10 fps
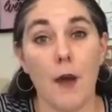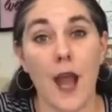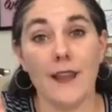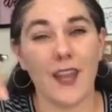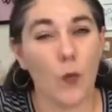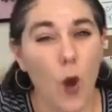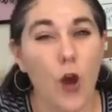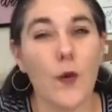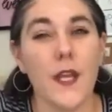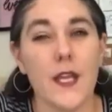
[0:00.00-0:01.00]
behind like
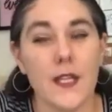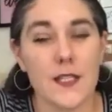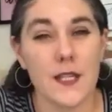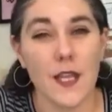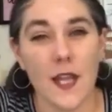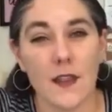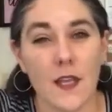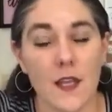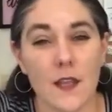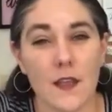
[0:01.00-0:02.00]
Walgreens and
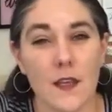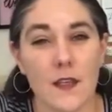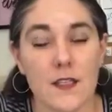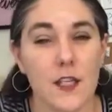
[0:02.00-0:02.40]
the